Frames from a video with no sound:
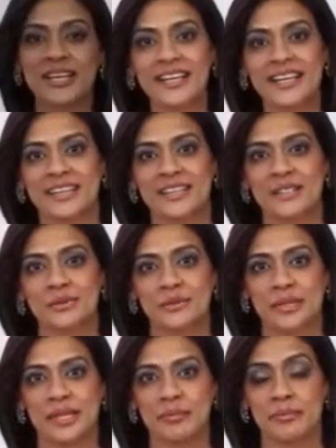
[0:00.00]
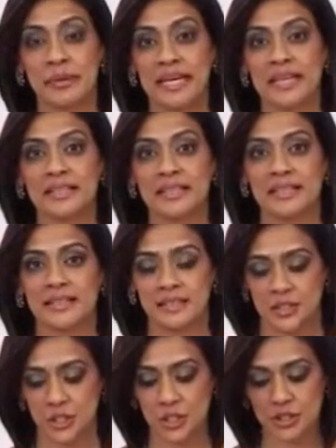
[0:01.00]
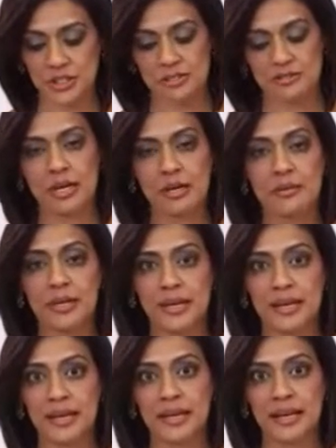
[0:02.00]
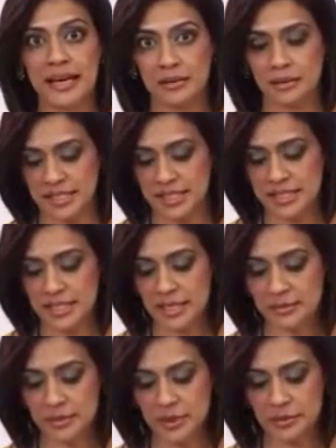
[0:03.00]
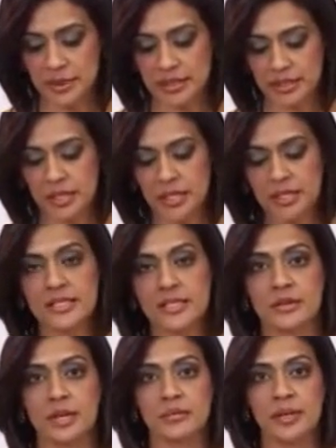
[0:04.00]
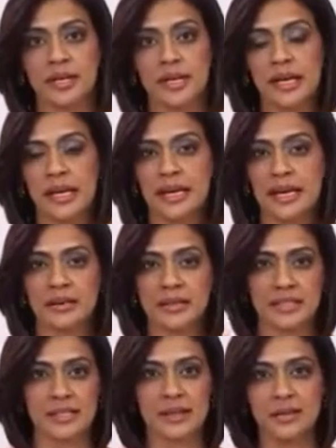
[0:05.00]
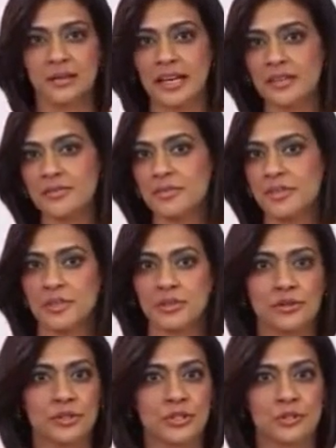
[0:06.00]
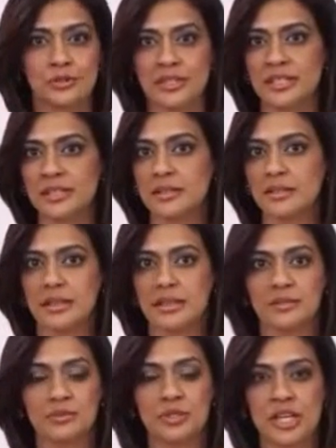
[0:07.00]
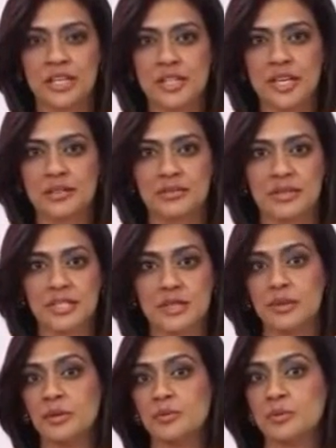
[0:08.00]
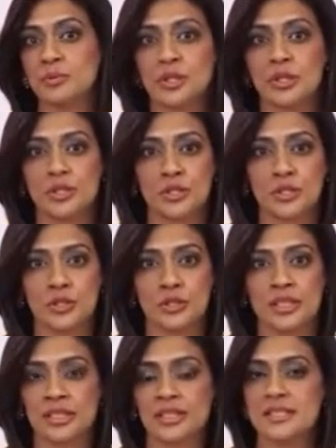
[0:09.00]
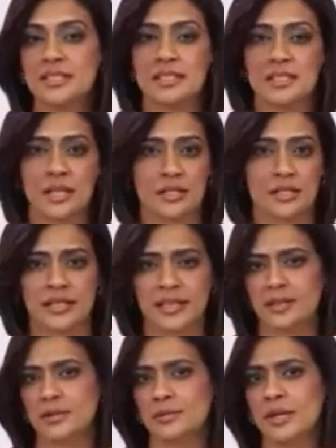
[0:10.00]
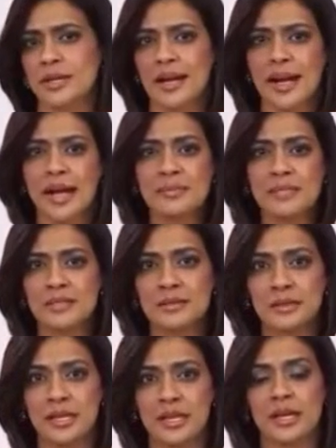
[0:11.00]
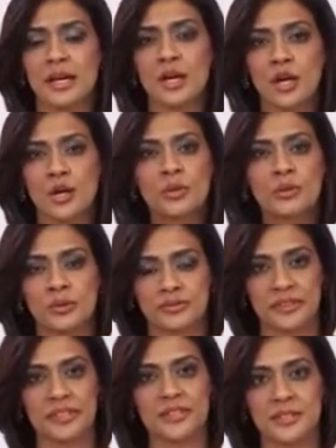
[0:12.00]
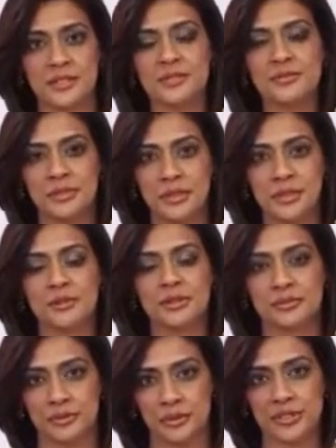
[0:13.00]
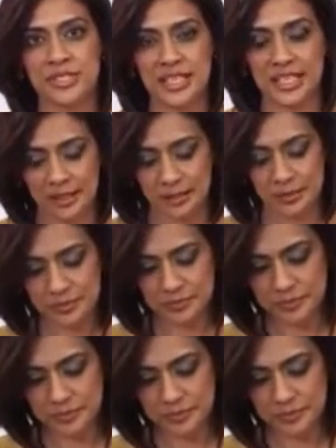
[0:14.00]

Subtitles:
earlier we made a sugar scrub, and now it's time to make a salt scrub. Now, is it all right for you to change out the recipe with putting sugar in this and salt in the other one? Absolutely. Go with what feels good for you and for your skin.